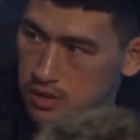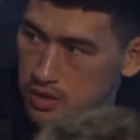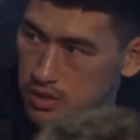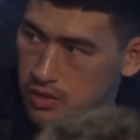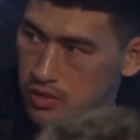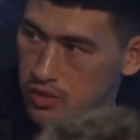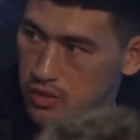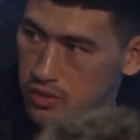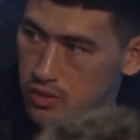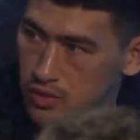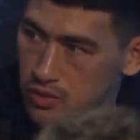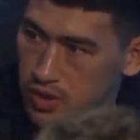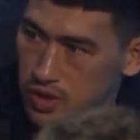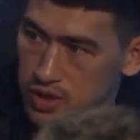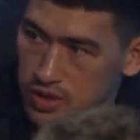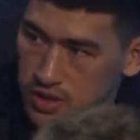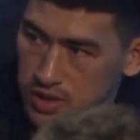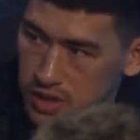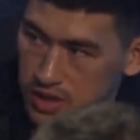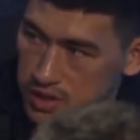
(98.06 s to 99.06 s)
to
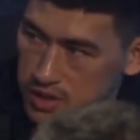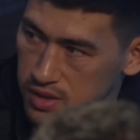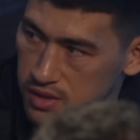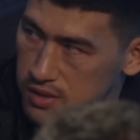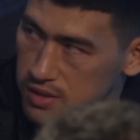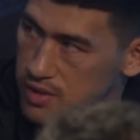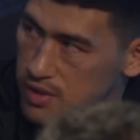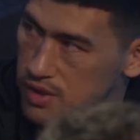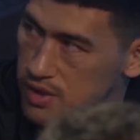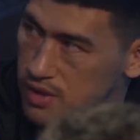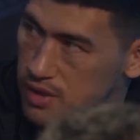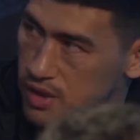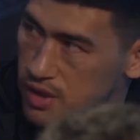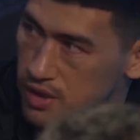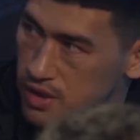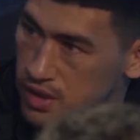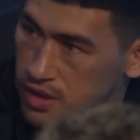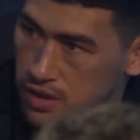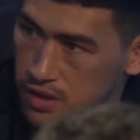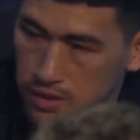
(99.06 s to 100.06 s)
His Excellency that
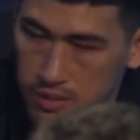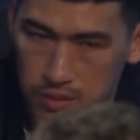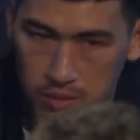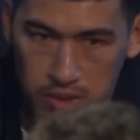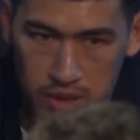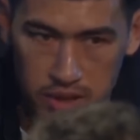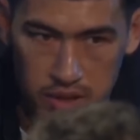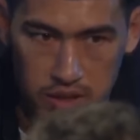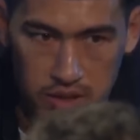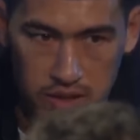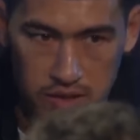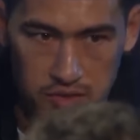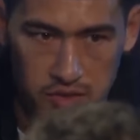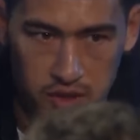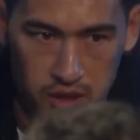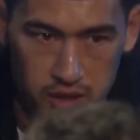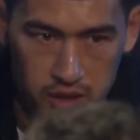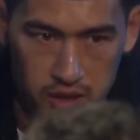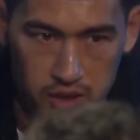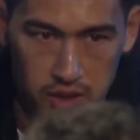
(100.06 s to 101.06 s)
he made this
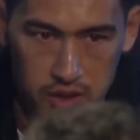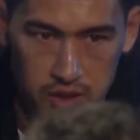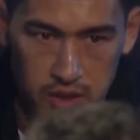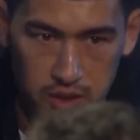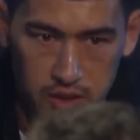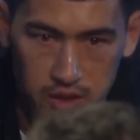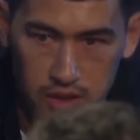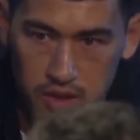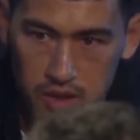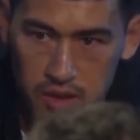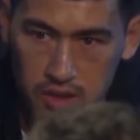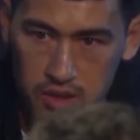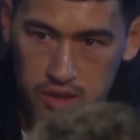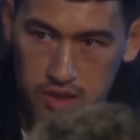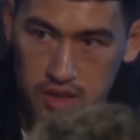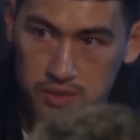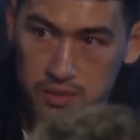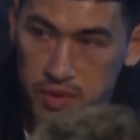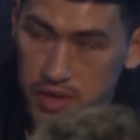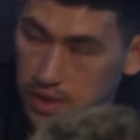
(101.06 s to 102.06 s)
fight,
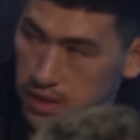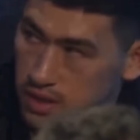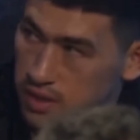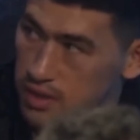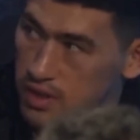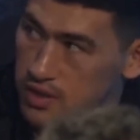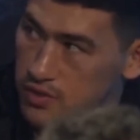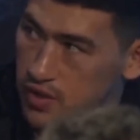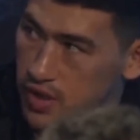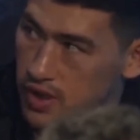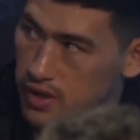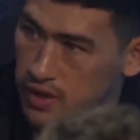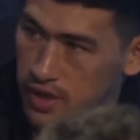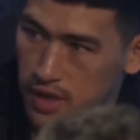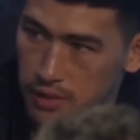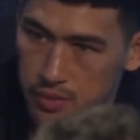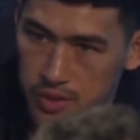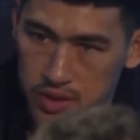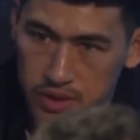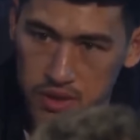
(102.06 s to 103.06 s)
he's making this fight
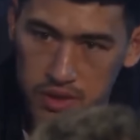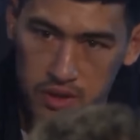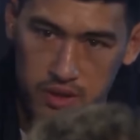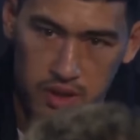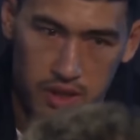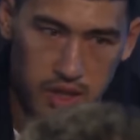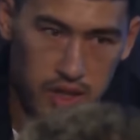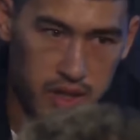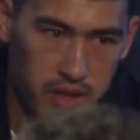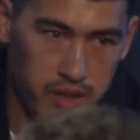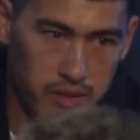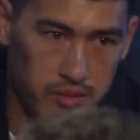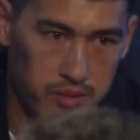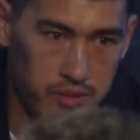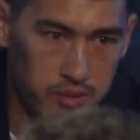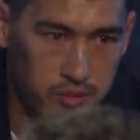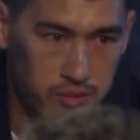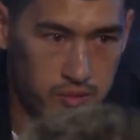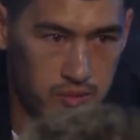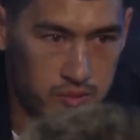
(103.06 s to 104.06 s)
happen.
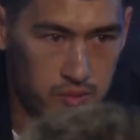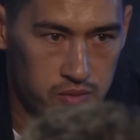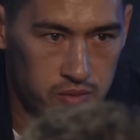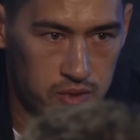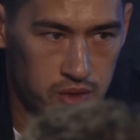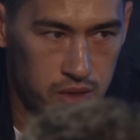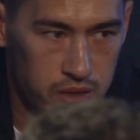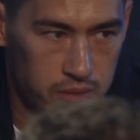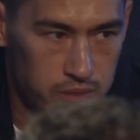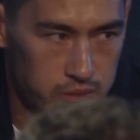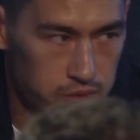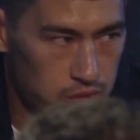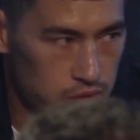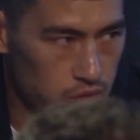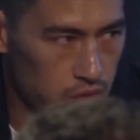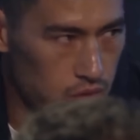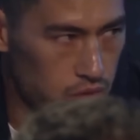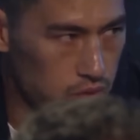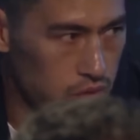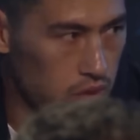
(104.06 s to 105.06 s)
I'm
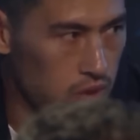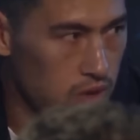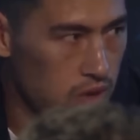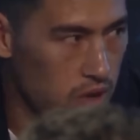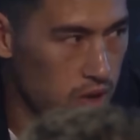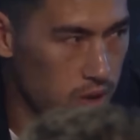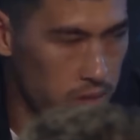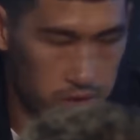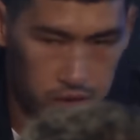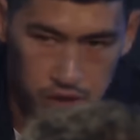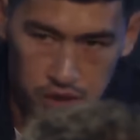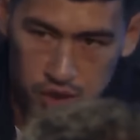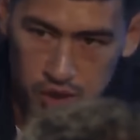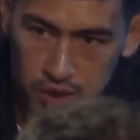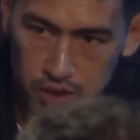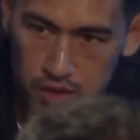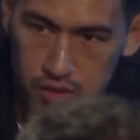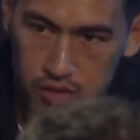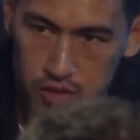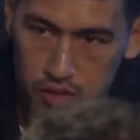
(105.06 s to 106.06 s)
so
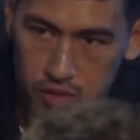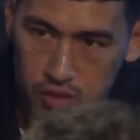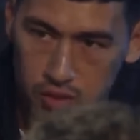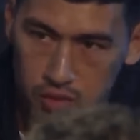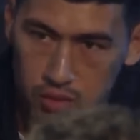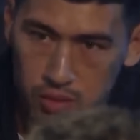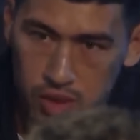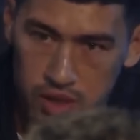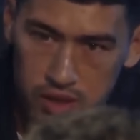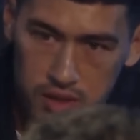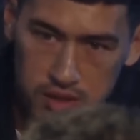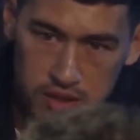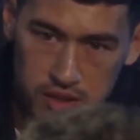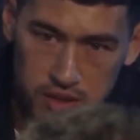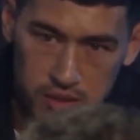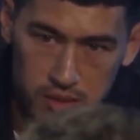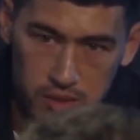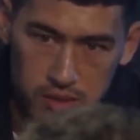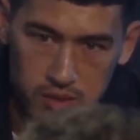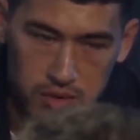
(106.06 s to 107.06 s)
appreciate to my
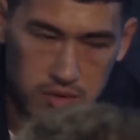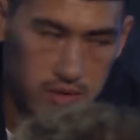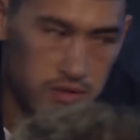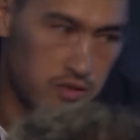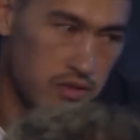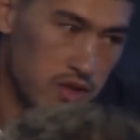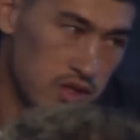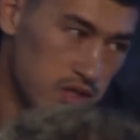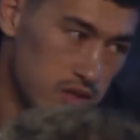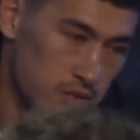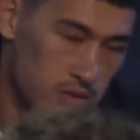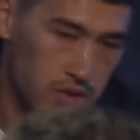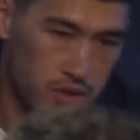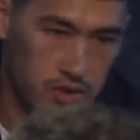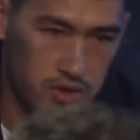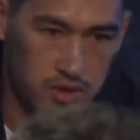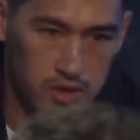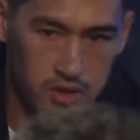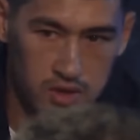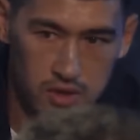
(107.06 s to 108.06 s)
team, Vadim
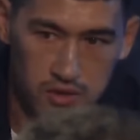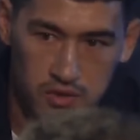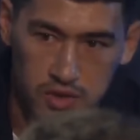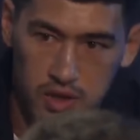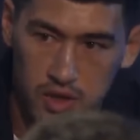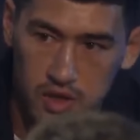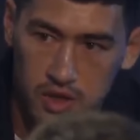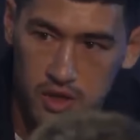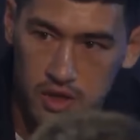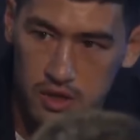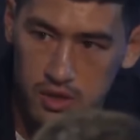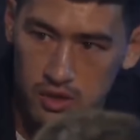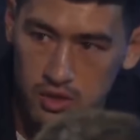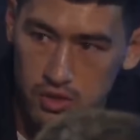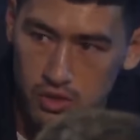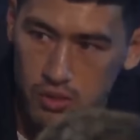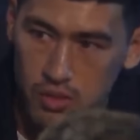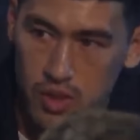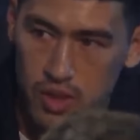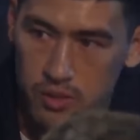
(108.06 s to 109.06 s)
Kornilov, to
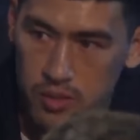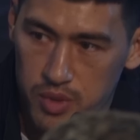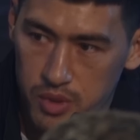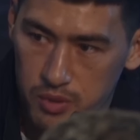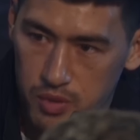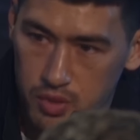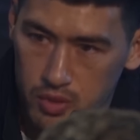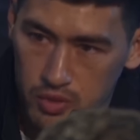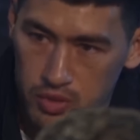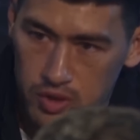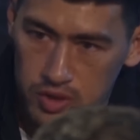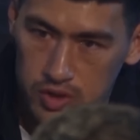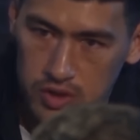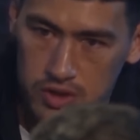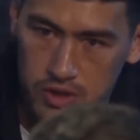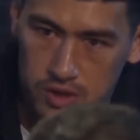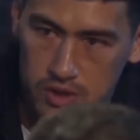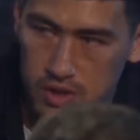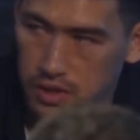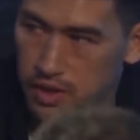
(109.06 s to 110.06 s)
my promoters,
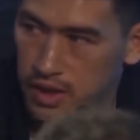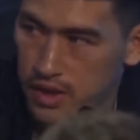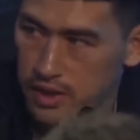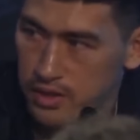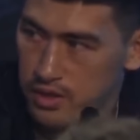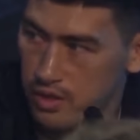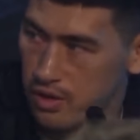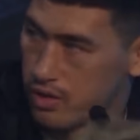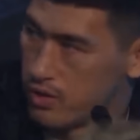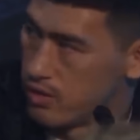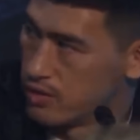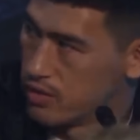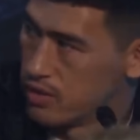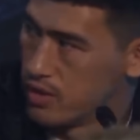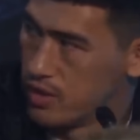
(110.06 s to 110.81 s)
Eddie Hearn,